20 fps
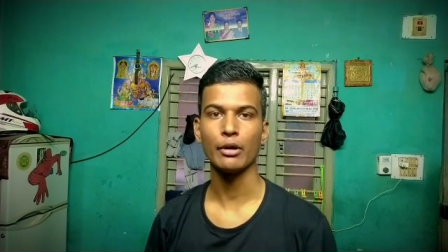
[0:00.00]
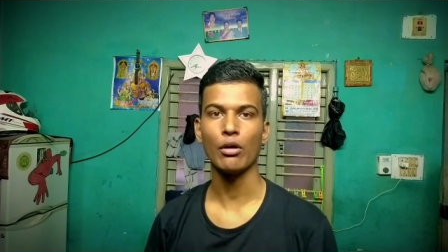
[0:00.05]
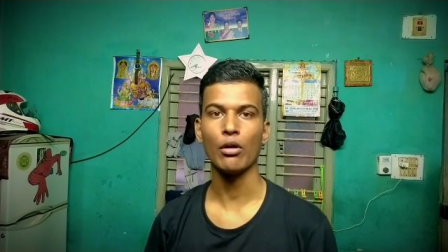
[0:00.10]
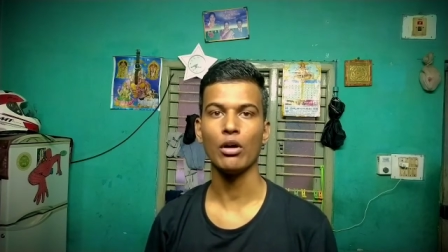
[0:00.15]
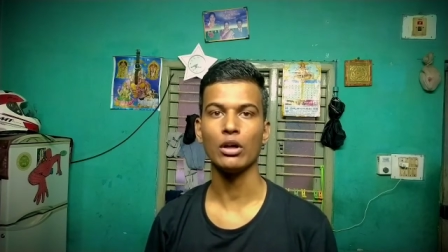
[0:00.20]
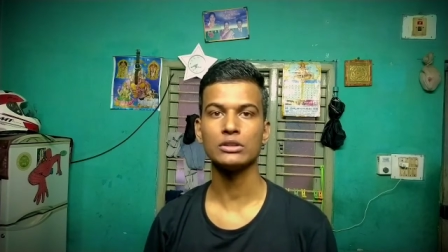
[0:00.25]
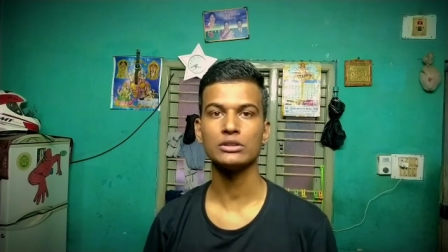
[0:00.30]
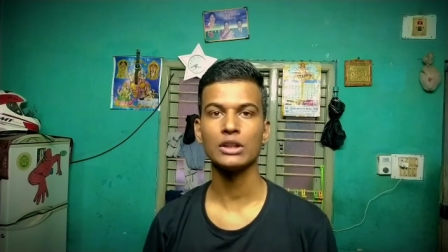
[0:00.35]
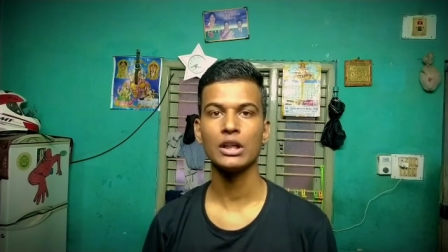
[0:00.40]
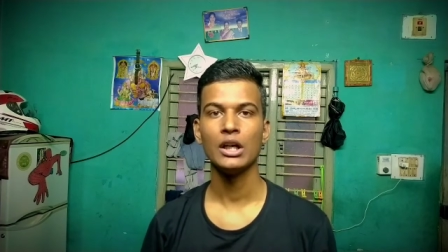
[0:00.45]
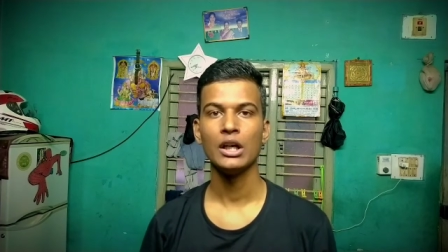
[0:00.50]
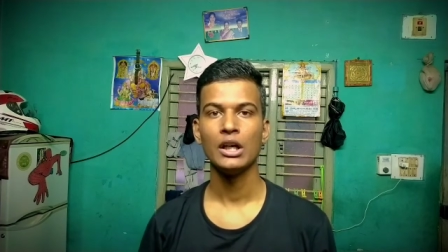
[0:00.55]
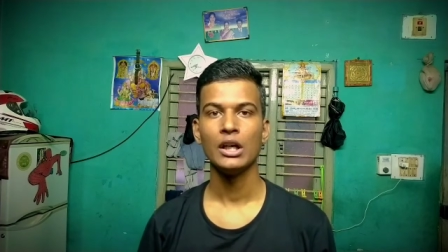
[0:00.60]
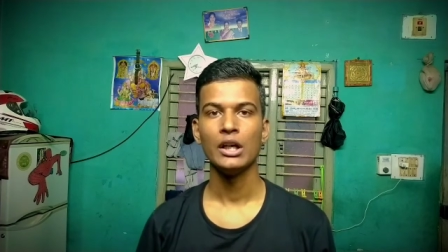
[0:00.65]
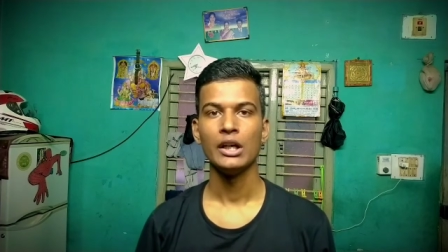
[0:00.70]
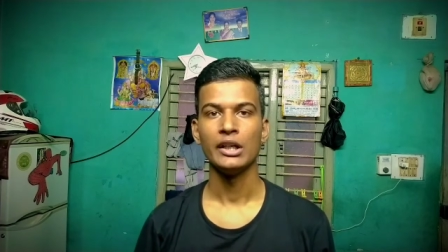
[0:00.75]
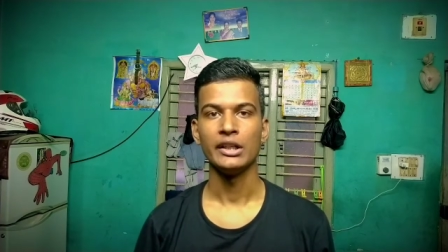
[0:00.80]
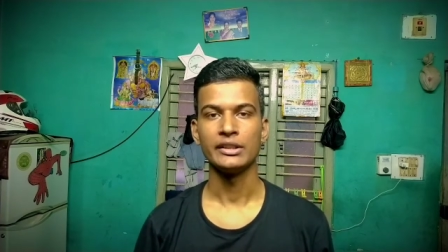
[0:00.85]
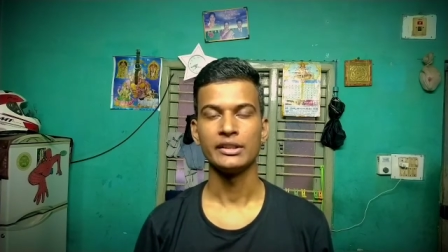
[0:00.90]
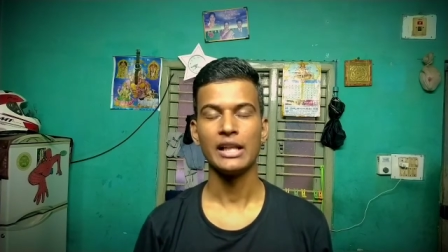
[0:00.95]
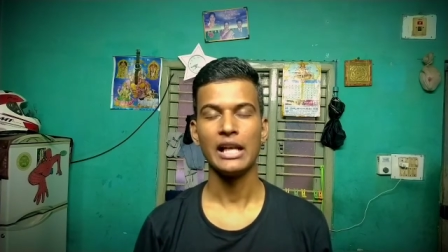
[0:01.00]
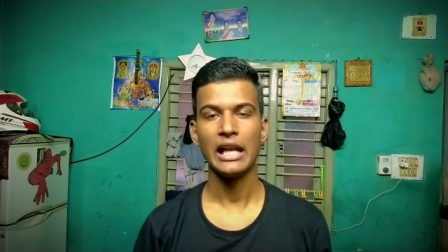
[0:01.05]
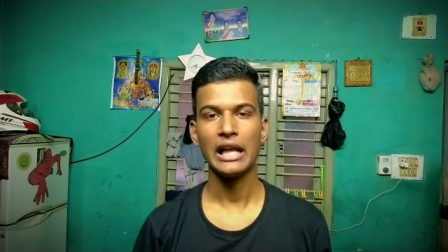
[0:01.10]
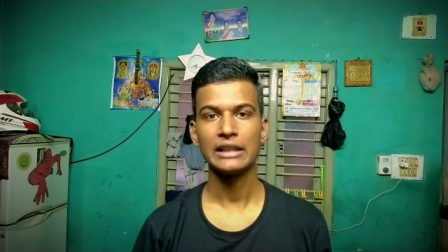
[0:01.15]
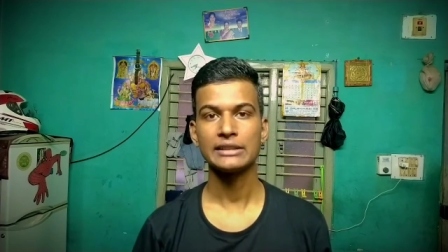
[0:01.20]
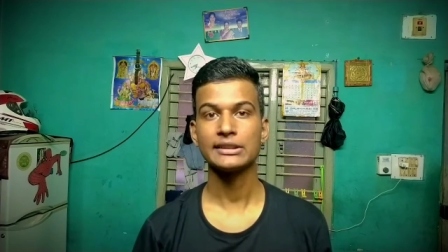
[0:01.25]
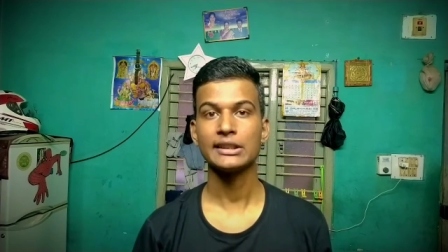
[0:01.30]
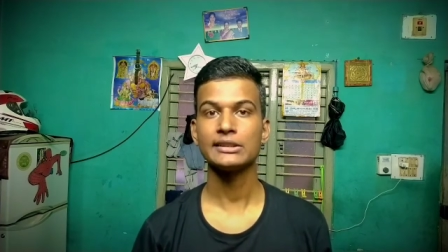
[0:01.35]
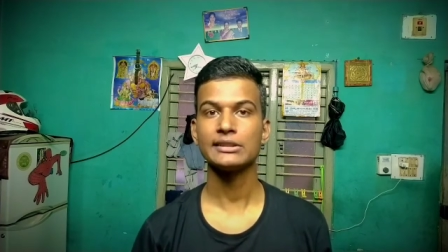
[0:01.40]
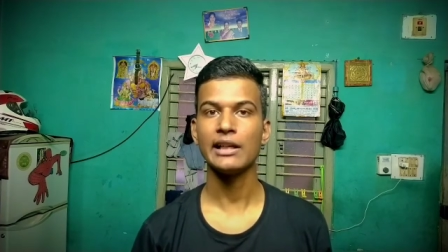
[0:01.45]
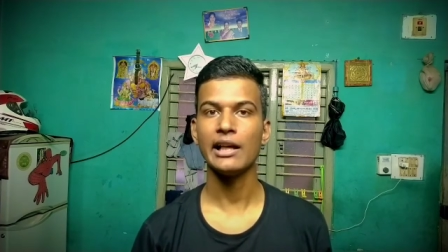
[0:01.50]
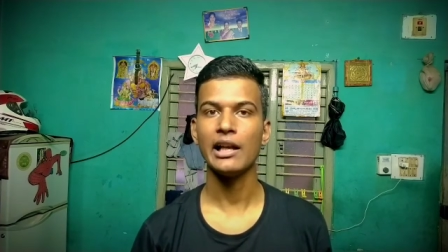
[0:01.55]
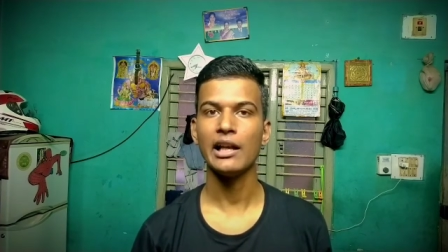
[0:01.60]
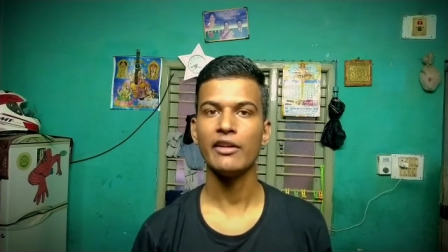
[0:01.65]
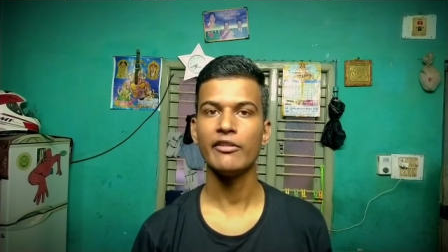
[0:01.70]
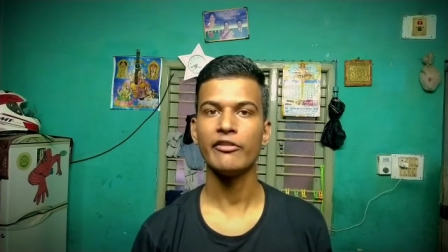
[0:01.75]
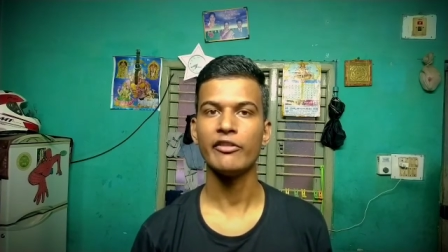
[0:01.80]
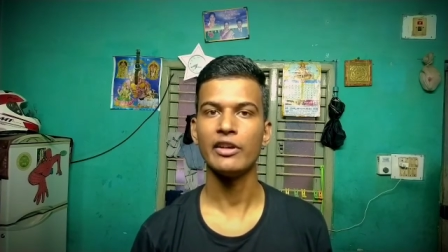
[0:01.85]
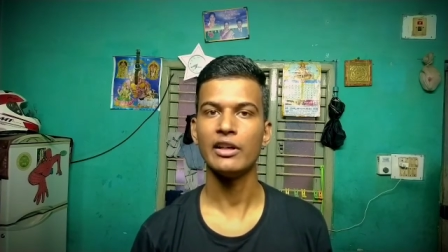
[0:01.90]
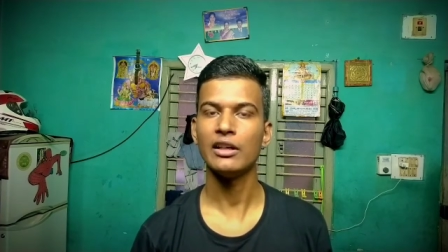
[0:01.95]
because in the Lexus
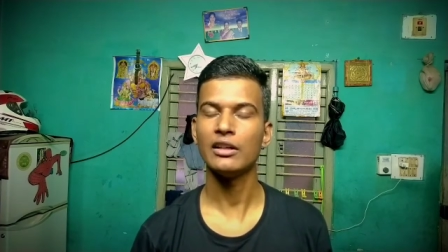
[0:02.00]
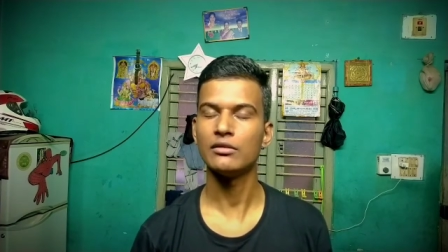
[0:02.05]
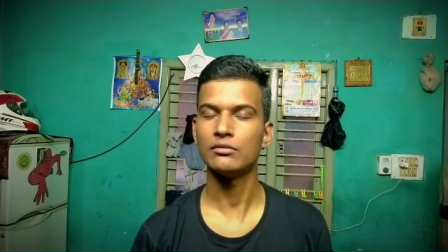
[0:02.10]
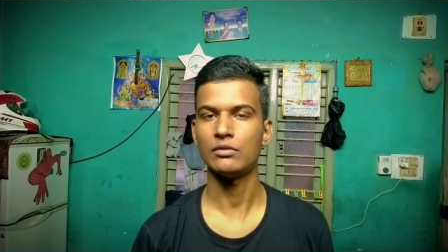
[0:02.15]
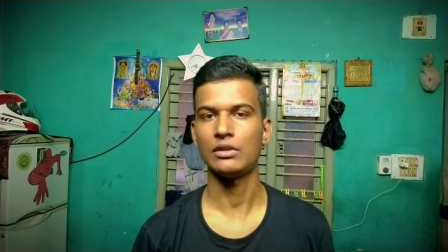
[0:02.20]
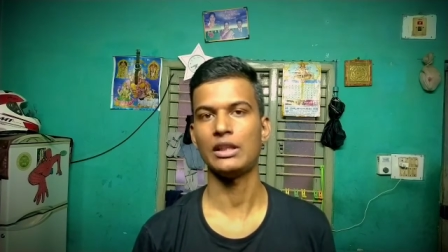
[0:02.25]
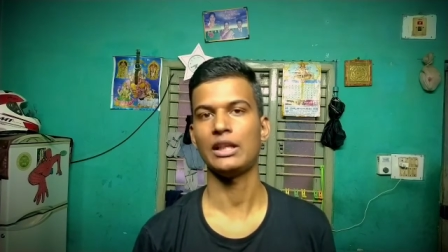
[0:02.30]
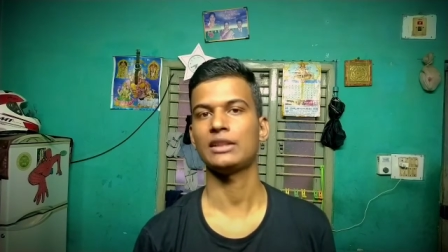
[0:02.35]
L F A,